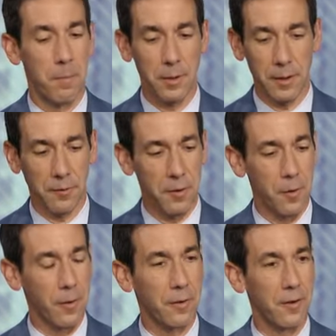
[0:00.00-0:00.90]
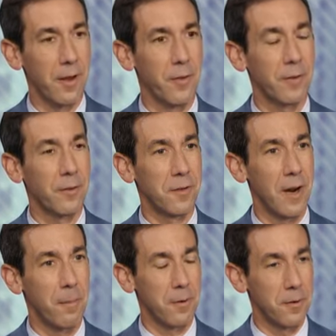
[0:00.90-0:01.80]
police in New York say this is an
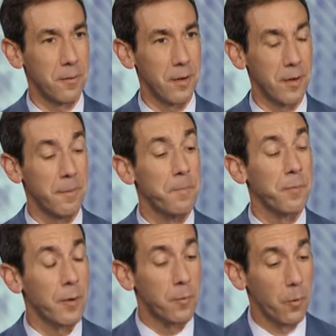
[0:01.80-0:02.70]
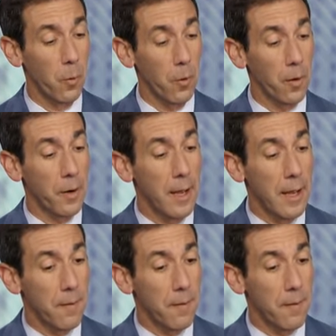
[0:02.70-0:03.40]
opportunity for